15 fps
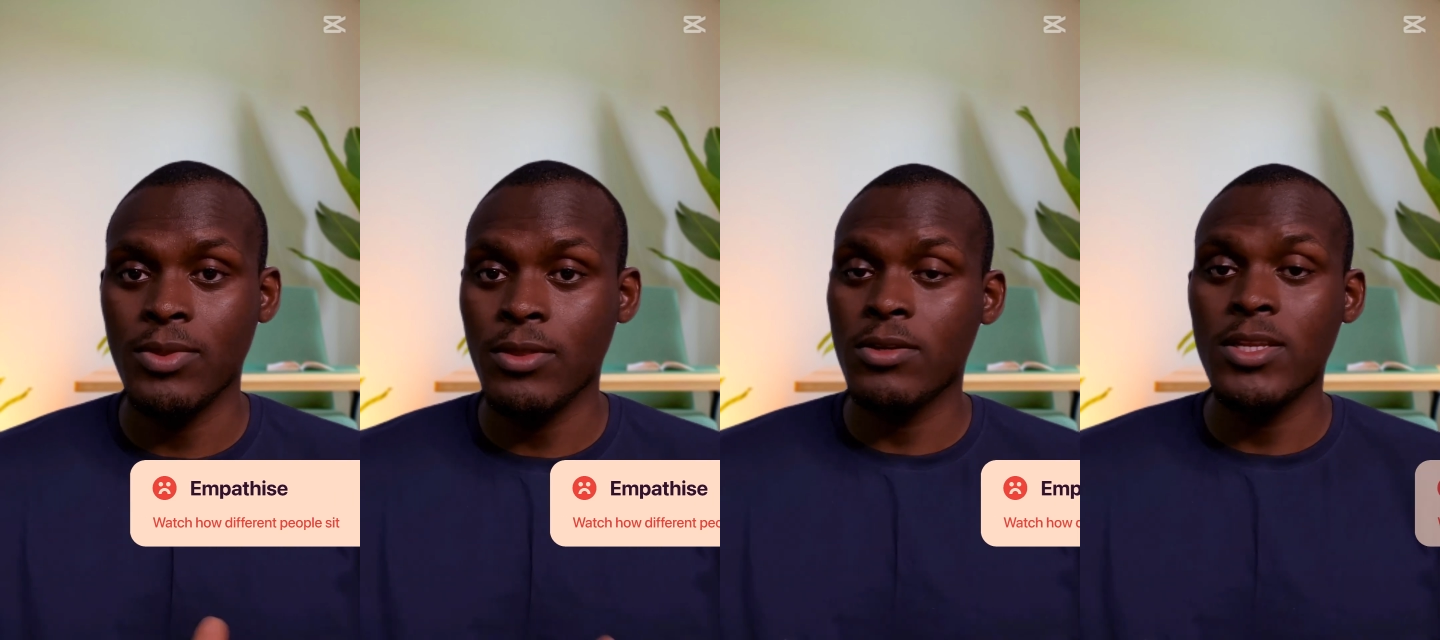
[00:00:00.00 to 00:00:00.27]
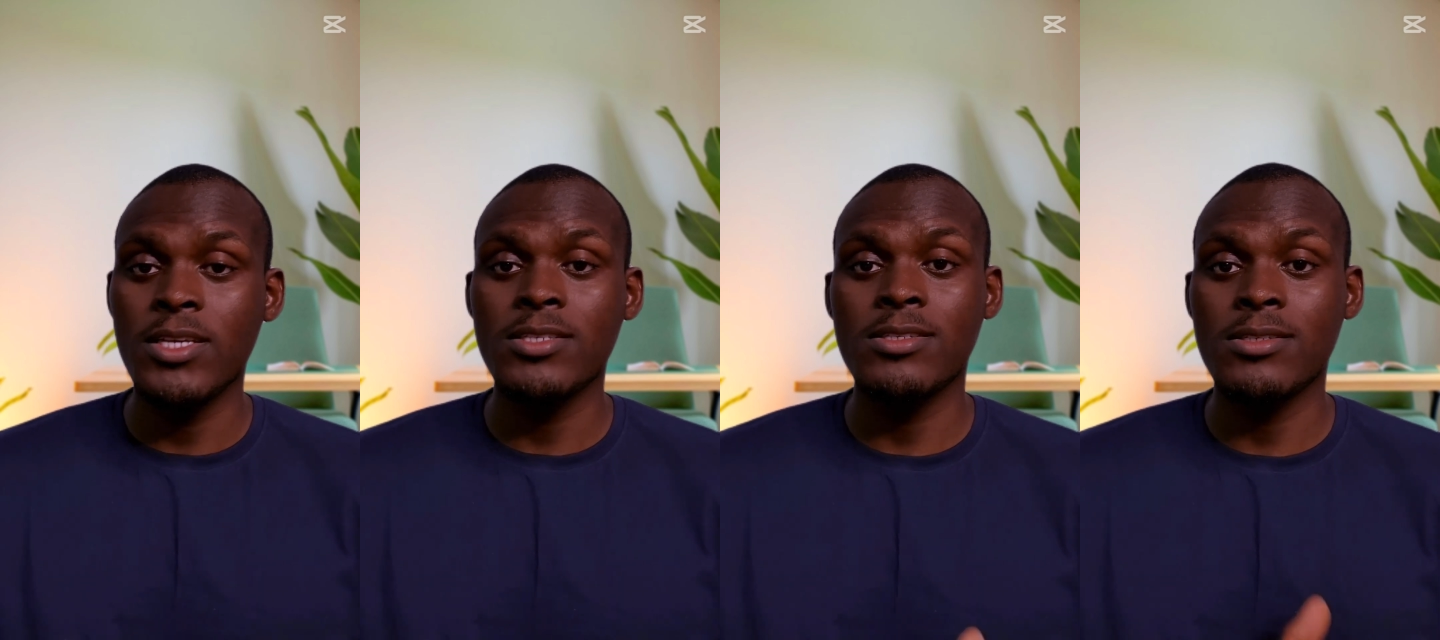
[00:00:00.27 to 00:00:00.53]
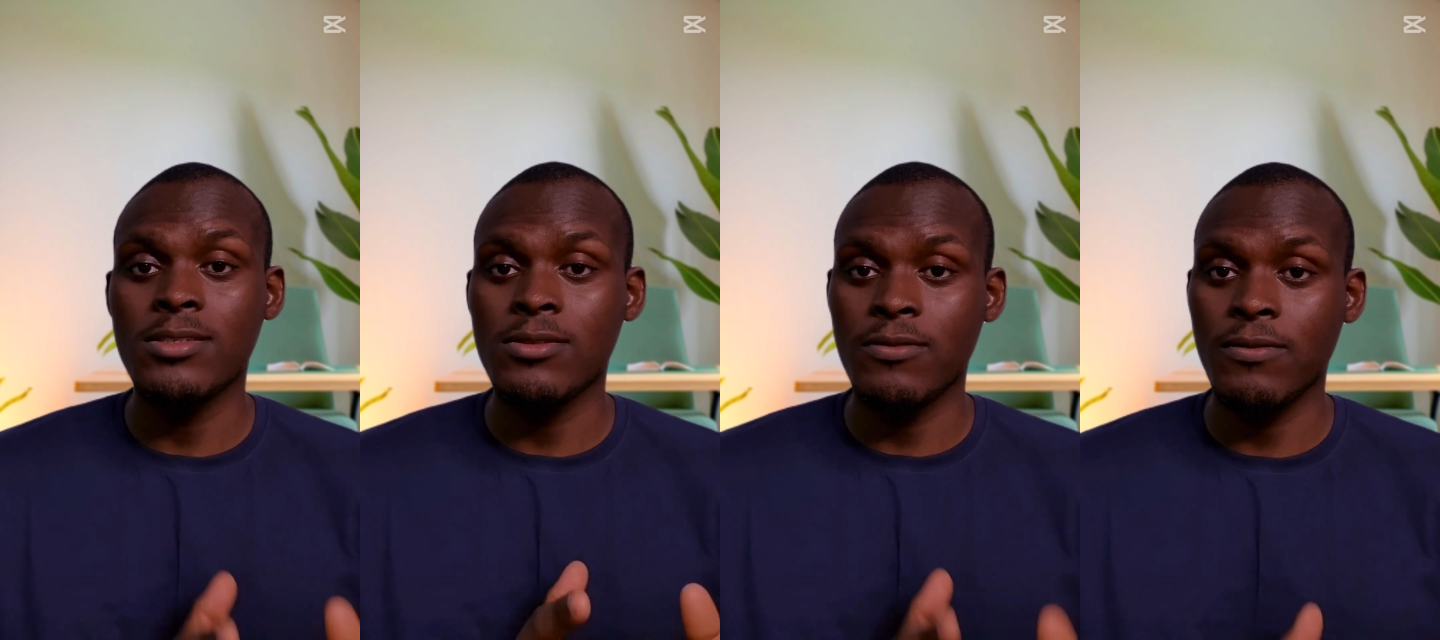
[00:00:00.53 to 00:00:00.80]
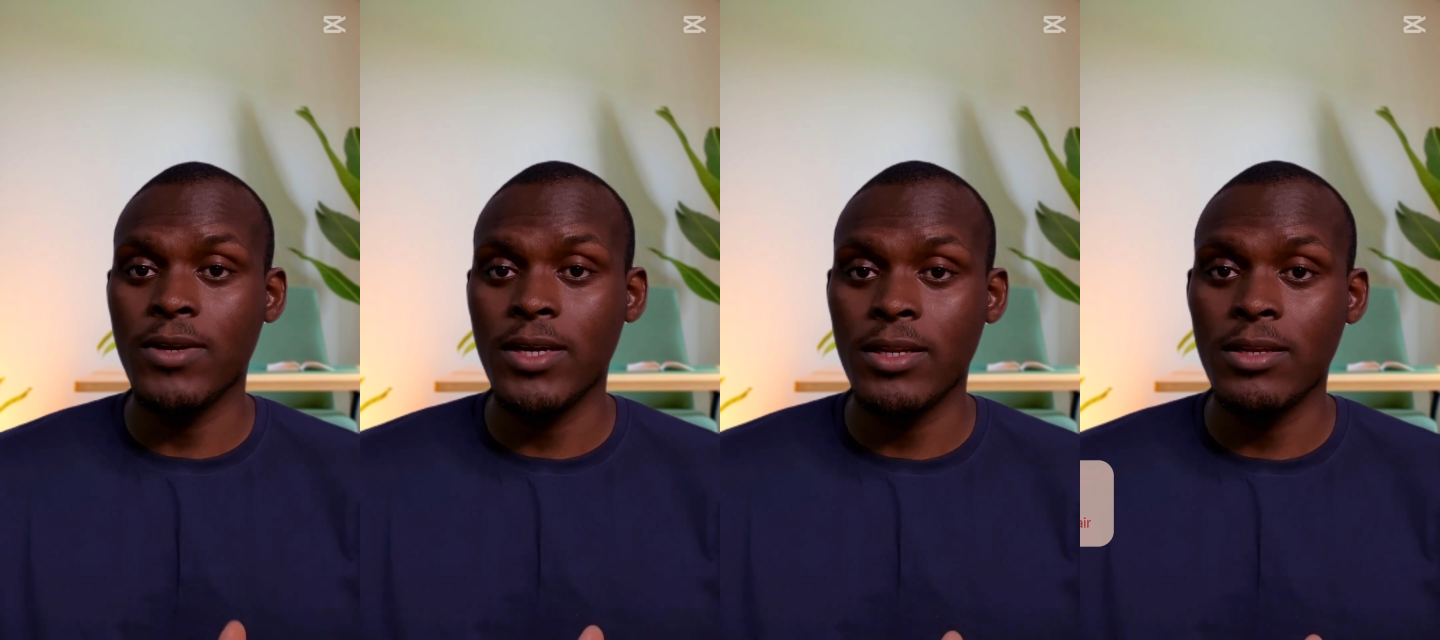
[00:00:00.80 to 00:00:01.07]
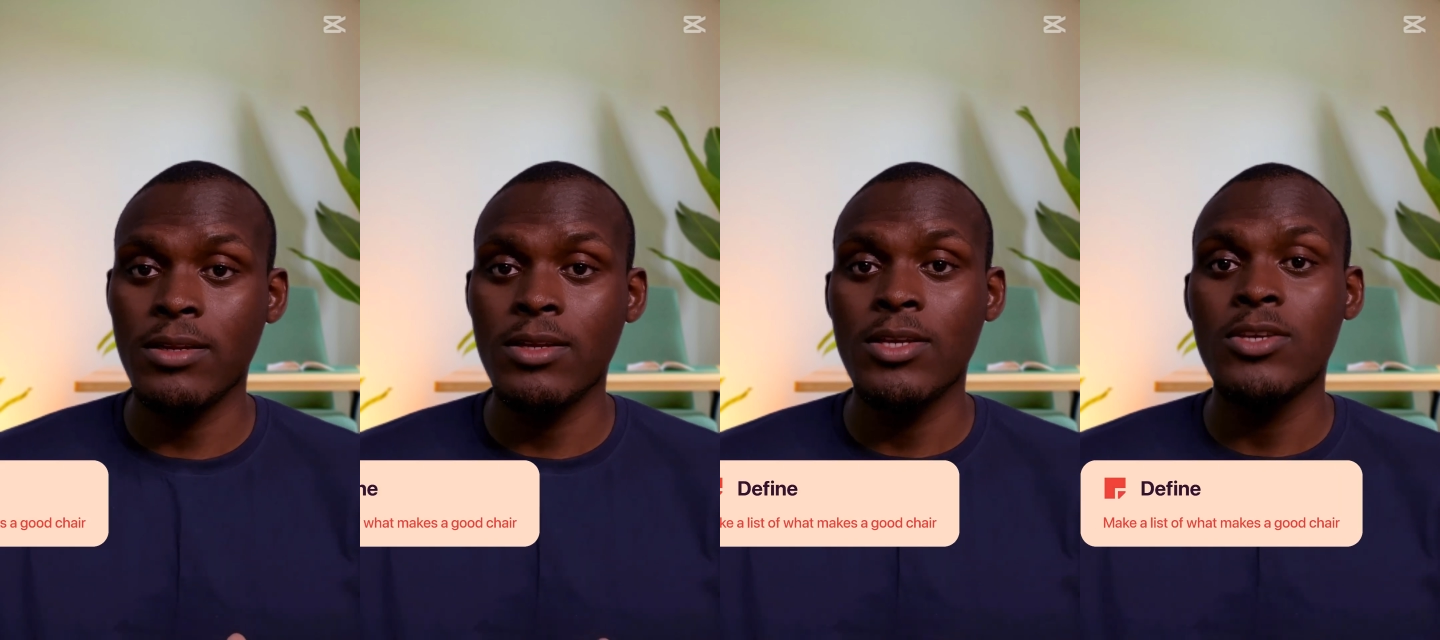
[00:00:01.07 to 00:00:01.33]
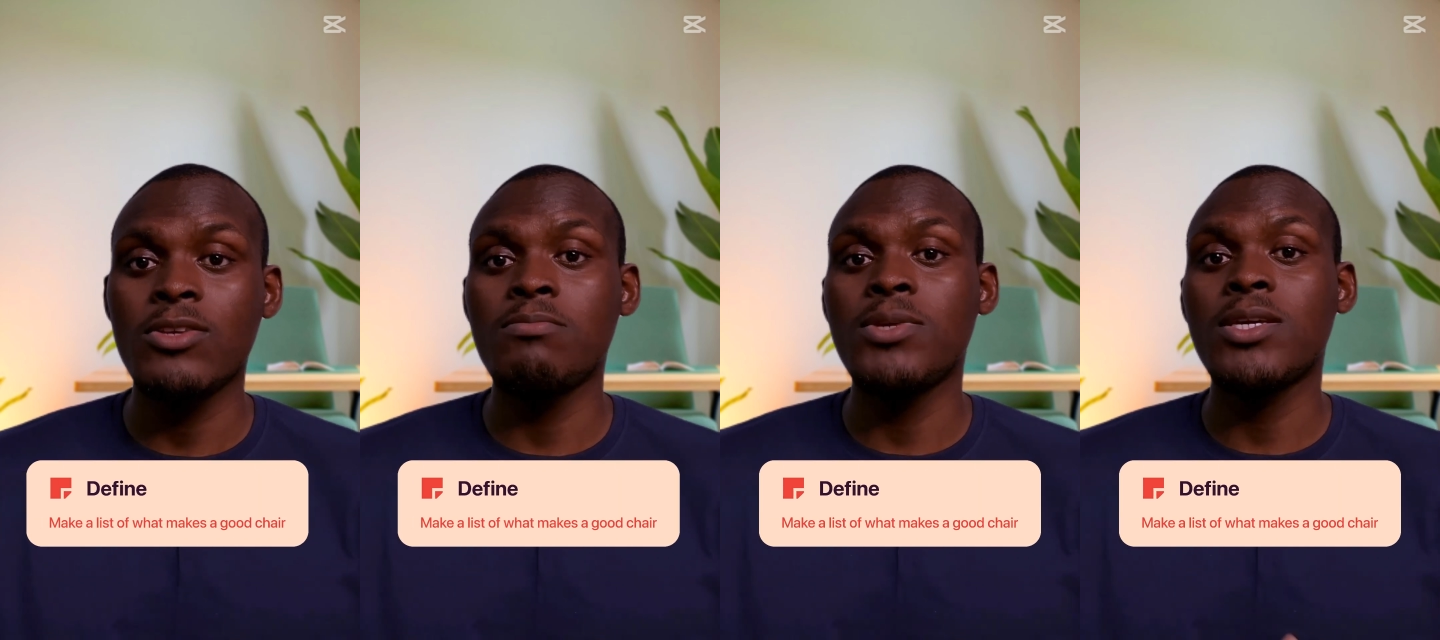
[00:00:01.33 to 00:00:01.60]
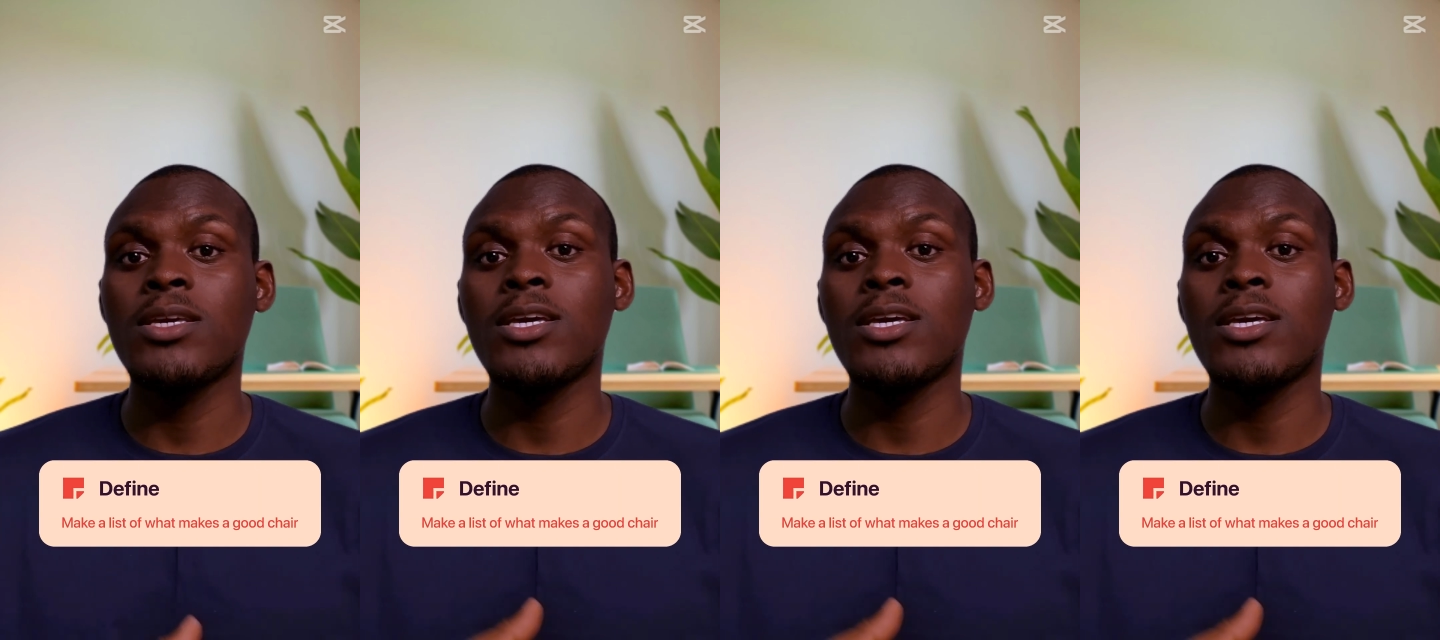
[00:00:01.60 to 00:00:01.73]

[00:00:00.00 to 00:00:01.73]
The next is define. You make